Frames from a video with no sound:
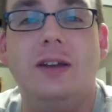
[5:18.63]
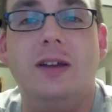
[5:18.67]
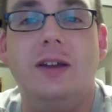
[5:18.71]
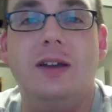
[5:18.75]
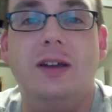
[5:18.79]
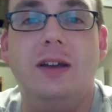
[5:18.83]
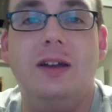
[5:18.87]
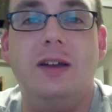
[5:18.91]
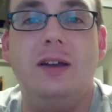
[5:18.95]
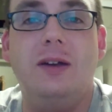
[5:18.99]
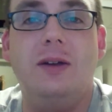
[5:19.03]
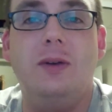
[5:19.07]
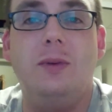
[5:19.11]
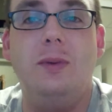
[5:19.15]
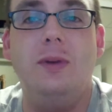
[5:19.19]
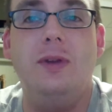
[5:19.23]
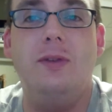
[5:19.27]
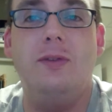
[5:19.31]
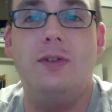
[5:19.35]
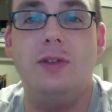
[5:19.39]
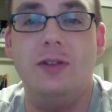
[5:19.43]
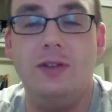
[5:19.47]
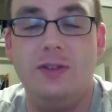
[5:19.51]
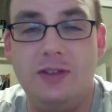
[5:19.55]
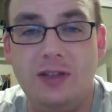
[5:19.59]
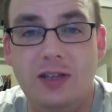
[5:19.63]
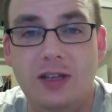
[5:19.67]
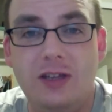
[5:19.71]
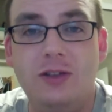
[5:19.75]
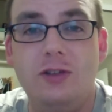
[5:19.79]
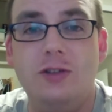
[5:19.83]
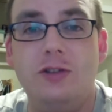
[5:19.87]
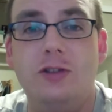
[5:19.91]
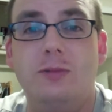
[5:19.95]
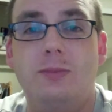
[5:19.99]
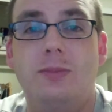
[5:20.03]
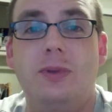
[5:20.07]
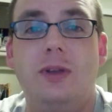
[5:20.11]
uh, we have
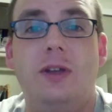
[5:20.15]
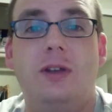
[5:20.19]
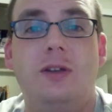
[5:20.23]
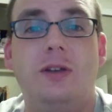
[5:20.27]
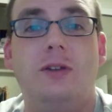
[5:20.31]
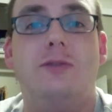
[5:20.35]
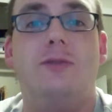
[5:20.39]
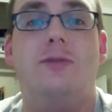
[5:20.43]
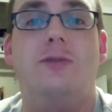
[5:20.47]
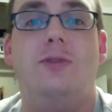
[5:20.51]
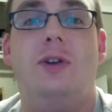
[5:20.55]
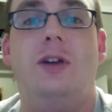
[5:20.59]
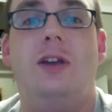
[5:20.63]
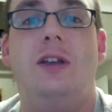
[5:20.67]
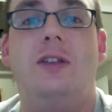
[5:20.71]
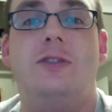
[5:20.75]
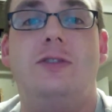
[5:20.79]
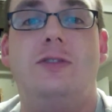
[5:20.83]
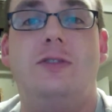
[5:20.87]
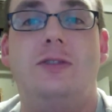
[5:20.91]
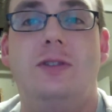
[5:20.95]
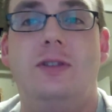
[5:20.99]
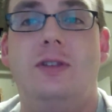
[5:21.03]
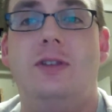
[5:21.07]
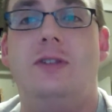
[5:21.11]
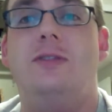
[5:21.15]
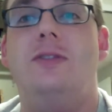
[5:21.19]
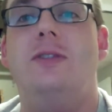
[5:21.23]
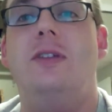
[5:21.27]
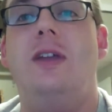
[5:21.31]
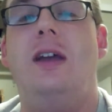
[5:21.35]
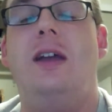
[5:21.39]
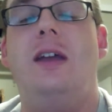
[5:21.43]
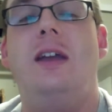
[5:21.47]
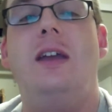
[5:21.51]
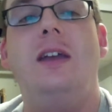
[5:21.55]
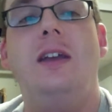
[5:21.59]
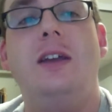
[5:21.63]
continued to be good friends to this
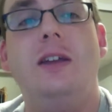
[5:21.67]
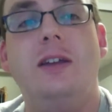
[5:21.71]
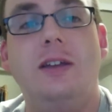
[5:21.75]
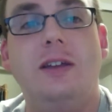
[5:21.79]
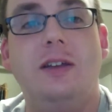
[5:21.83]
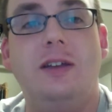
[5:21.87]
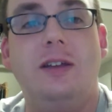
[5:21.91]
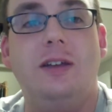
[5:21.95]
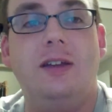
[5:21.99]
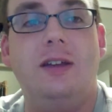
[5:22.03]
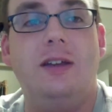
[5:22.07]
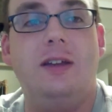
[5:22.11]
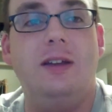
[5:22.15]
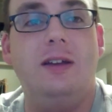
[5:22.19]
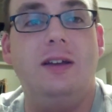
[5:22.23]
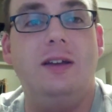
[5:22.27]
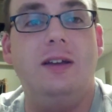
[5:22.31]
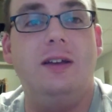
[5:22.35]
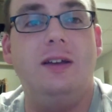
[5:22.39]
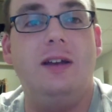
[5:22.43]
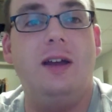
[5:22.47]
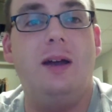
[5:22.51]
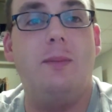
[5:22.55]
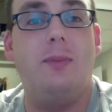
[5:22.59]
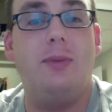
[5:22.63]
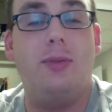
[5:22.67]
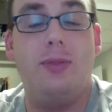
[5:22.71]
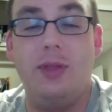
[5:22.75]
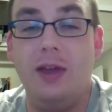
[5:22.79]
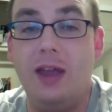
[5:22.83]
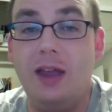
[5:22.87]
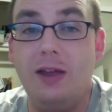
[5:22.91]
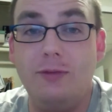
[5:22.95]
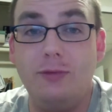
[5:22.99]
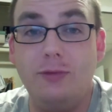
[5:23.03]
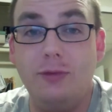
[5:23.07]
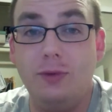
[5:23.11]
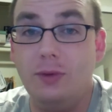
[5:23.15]
day. Uh, I'm
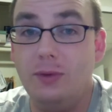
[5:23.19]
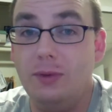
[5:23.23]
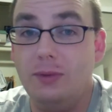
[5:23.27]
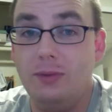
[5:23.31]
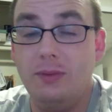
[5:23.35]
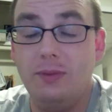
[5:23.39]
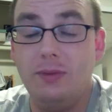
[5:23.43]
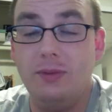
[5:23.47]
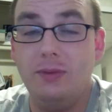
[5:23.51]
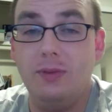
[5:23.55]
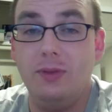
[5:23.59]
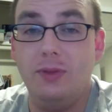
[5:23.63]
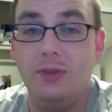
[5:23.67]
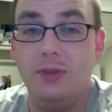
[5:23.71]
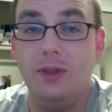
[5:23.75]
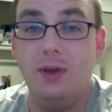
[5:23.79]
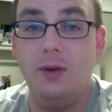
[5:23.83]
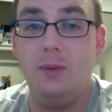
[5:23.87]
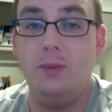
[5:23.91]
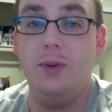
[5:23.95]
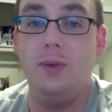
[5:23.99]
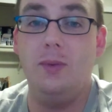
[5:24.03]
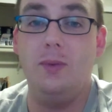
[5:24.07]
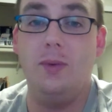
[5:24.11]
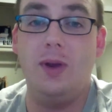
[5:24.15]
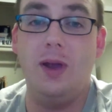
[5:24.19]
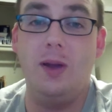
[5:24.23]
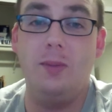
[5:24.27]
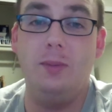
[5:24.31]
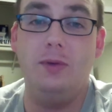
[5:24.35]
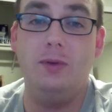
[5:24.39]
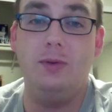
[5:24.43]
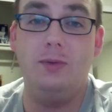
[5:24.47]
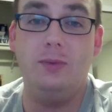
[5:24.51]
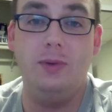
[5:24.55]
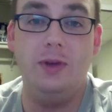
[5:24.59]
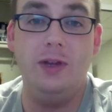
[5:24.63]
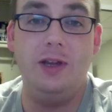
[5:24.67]
thankful that we were
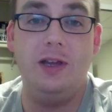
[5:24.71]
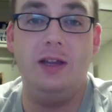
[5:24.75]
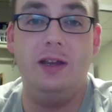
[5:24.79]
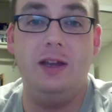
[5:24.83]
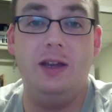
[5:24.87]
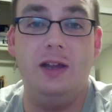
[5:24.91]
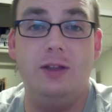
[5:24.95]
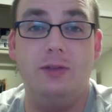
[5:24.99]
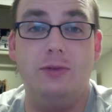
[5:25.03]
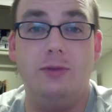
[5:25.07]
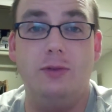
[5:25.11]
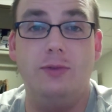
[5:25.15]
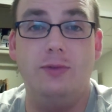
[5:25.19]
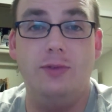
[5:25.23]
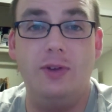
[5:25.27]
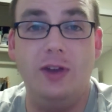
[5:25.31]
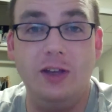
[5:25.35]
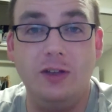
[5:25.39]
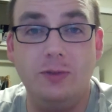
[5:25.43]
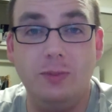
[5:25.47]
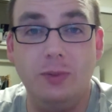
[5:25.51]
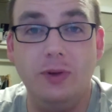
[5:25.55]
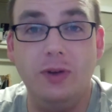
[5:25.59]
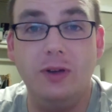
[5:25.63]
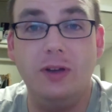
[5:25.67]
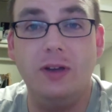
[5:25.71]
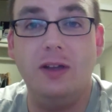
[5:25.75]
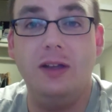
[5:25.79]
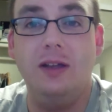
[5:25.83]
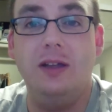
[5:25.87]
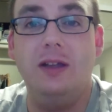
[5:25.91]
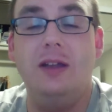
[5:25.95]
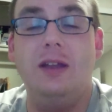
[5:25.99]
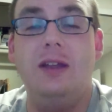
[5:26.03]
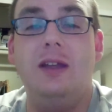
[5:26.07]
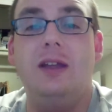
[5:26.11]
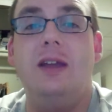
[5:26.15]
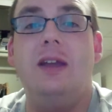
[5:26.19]
able to reconnect through Facebook,
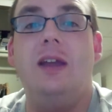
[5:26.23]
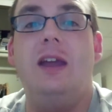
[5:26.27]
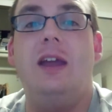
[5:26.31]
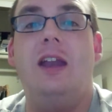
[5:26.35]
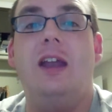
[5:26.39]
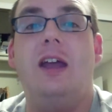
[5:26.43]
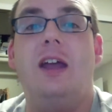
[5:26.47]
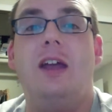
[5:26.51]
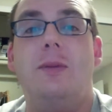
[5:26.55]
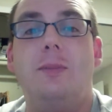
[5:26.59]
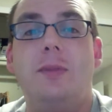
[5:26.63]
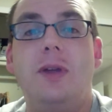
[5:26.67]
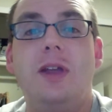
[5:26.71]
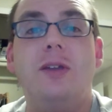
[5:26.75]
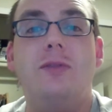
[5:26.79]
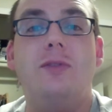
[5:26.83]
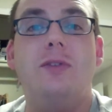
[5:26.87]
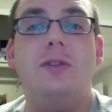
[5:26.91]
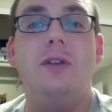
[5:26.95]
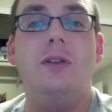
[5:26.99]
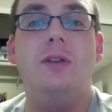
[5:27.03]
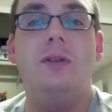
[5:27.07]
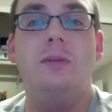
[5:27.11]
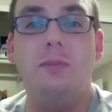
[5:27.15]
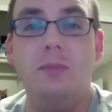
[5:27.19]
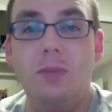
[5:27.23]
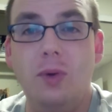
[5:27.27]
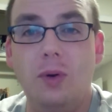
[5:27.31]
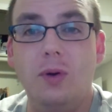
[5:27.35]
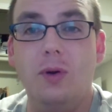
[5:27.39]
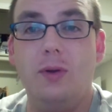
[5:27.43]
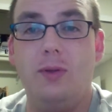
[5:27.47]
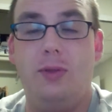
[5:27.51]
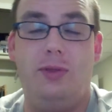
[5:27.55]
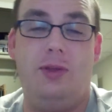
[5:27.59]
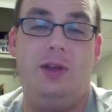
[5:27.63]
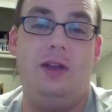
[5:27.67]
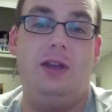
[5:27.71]
and I am even
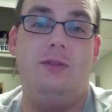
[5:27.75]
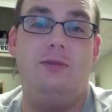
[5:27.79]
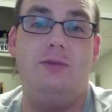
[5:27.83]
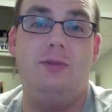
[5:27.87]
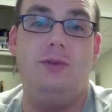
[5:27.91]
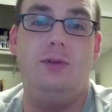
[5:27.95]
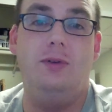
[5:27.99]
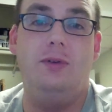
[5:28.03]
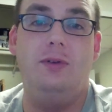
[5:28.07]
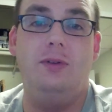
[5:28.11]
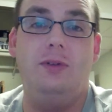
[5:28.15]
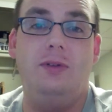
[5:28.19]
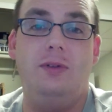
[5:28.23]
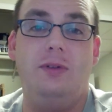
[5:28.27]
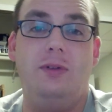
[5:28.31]
more thankful